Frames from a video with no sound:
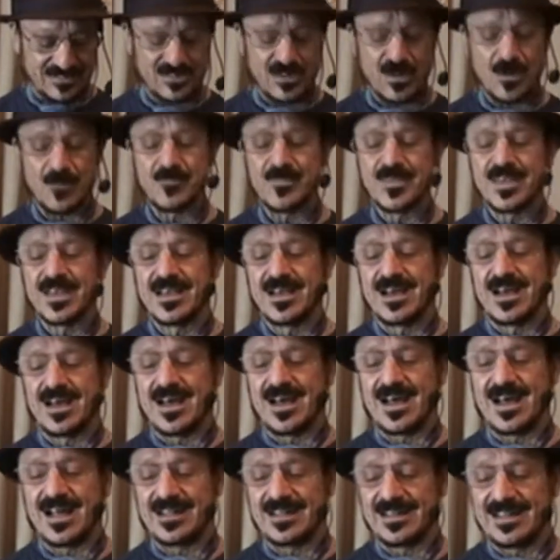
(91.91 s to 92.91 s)
So
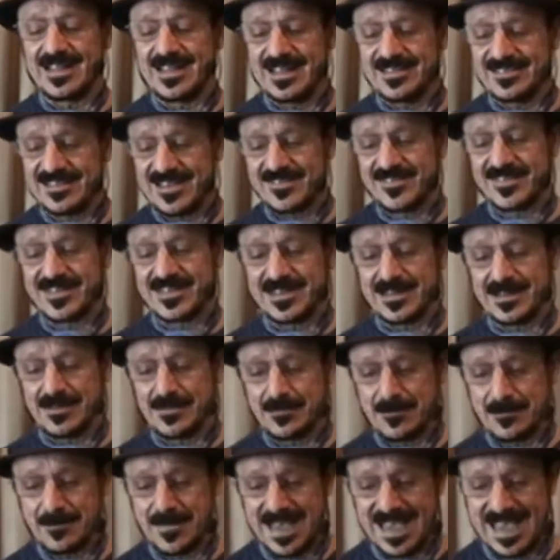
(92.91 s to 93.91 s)
let's have a
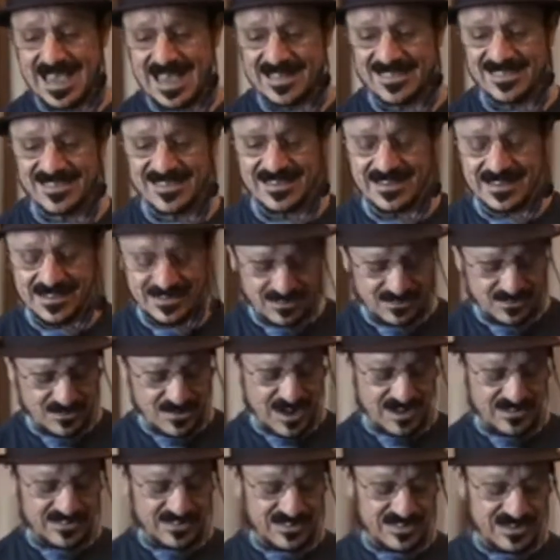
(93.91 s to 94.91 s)
little math
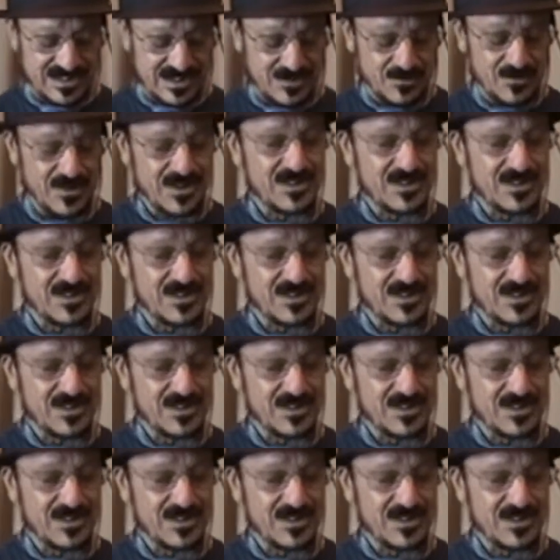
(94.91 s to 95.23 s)
instruction here.